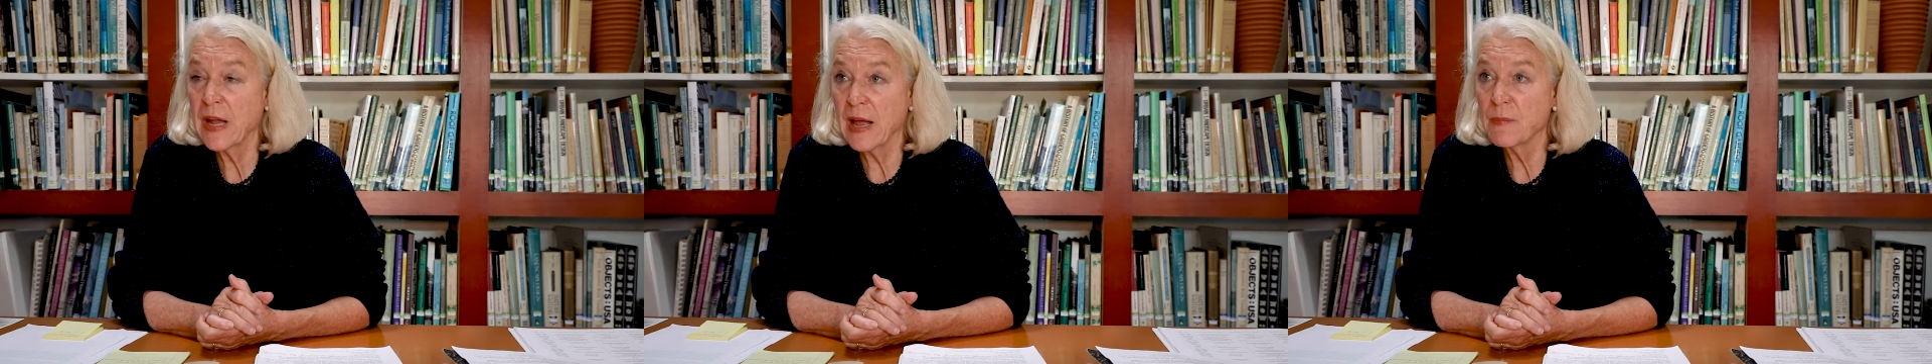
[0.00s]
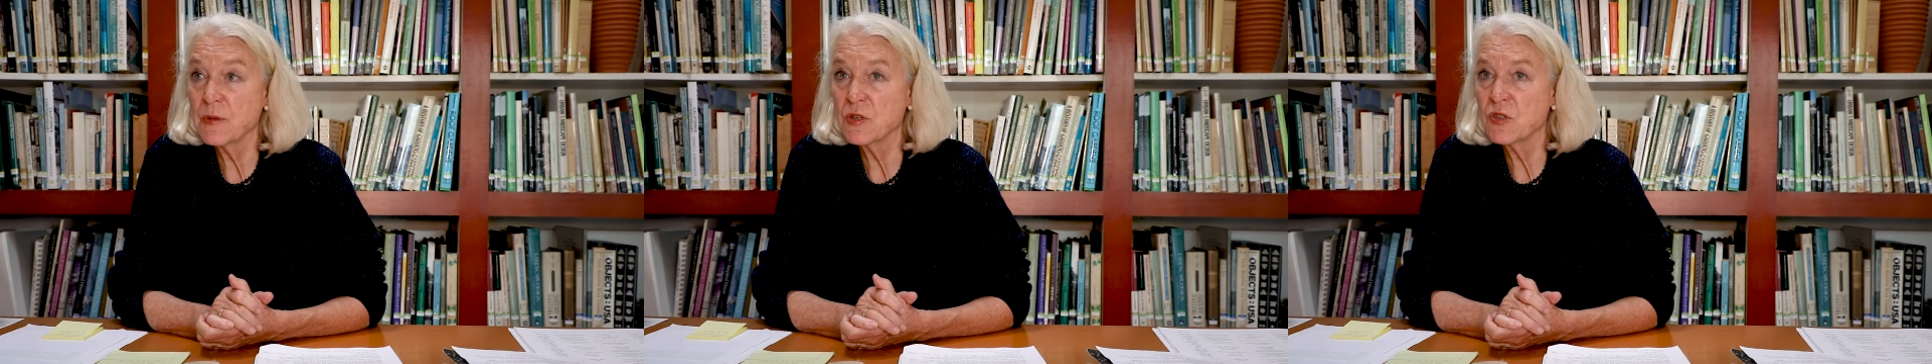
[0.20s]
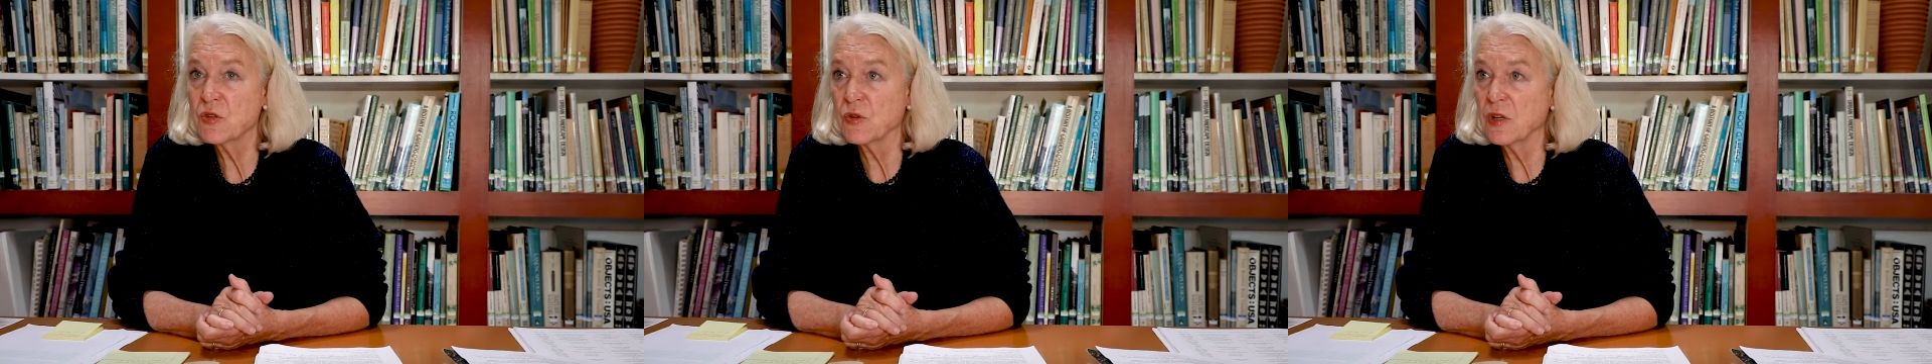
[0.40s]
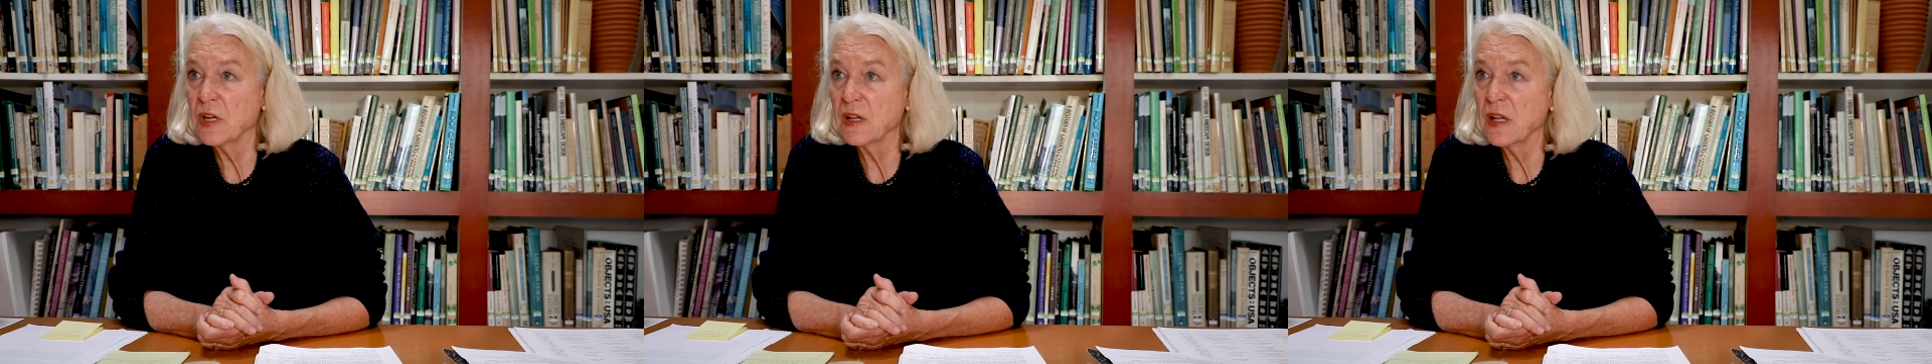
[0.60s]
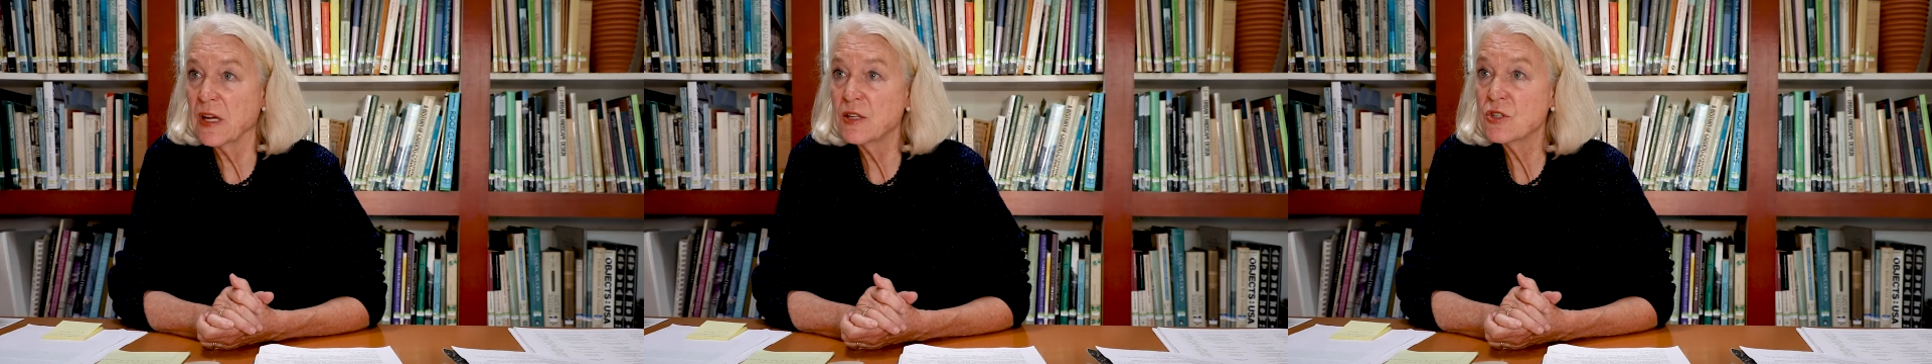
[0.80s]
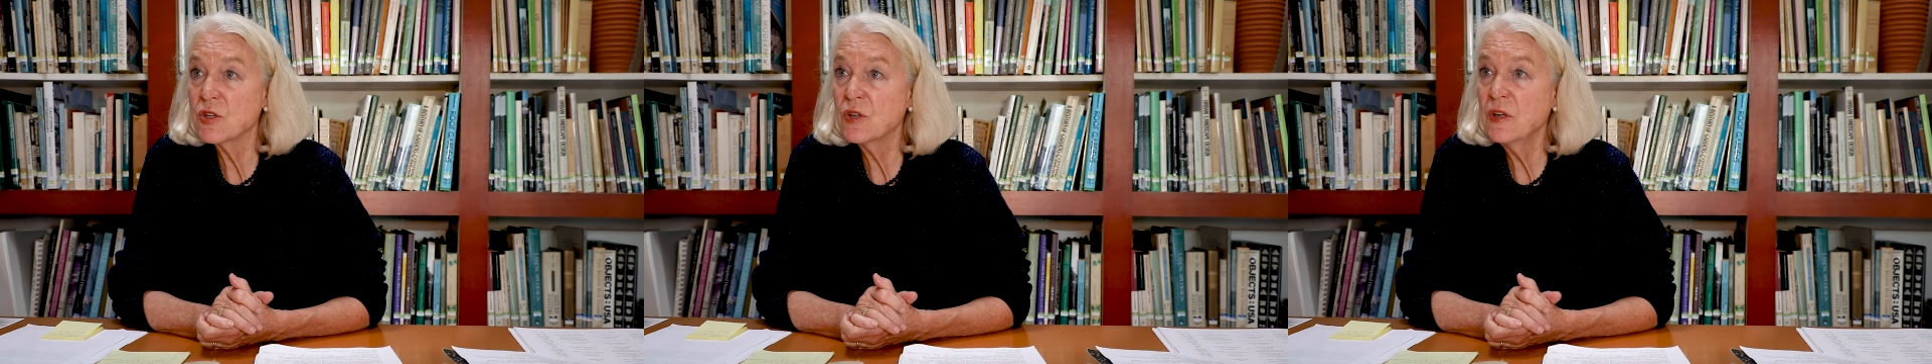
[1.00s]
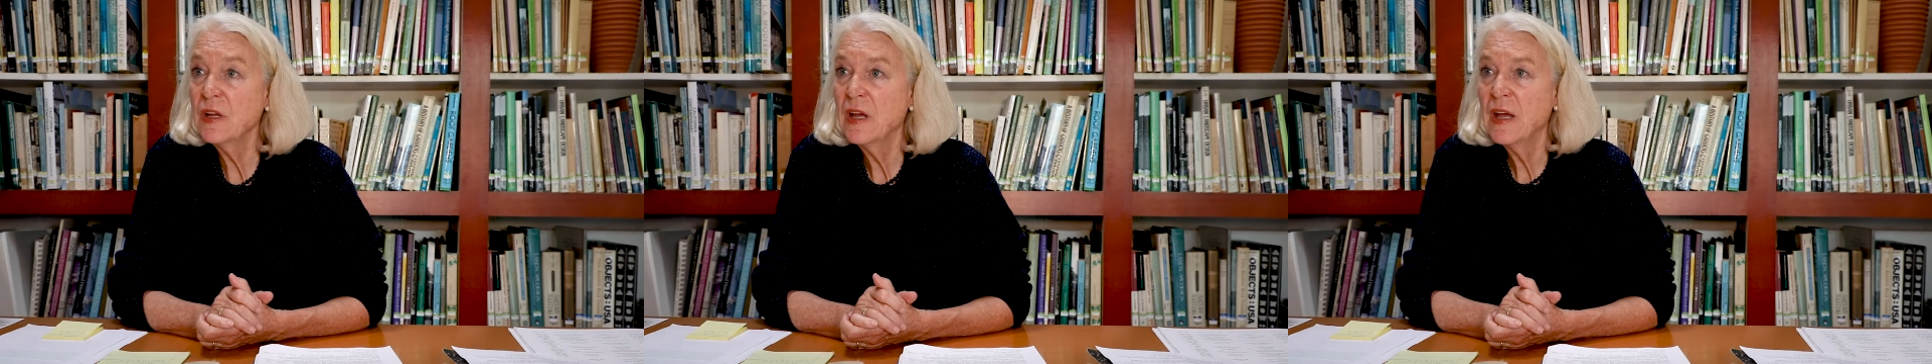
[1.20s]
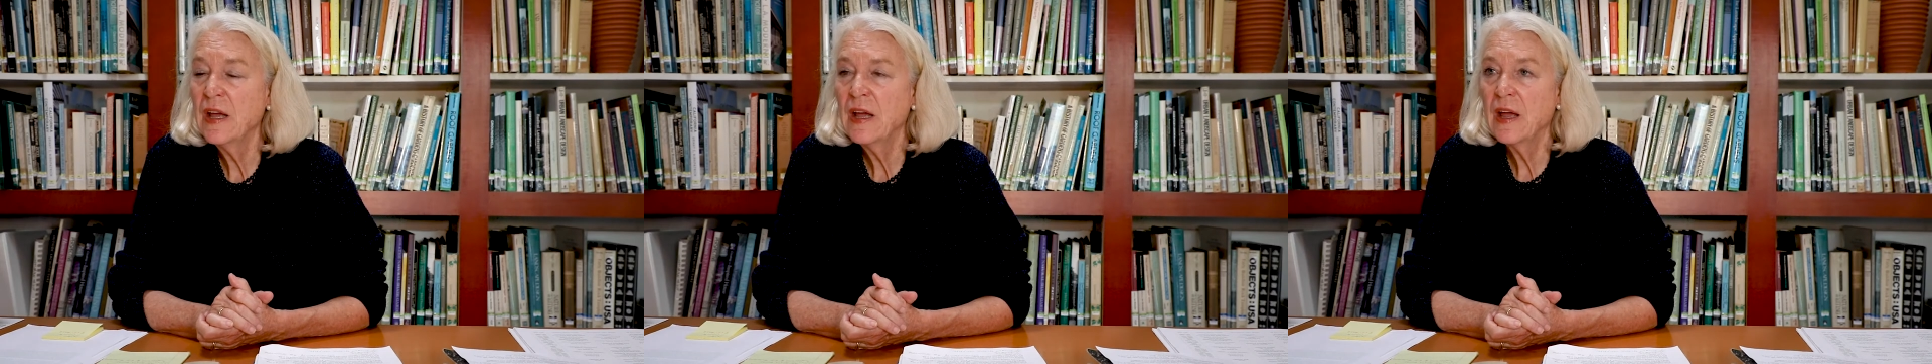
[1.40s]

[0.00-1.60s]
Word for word: campus circulation.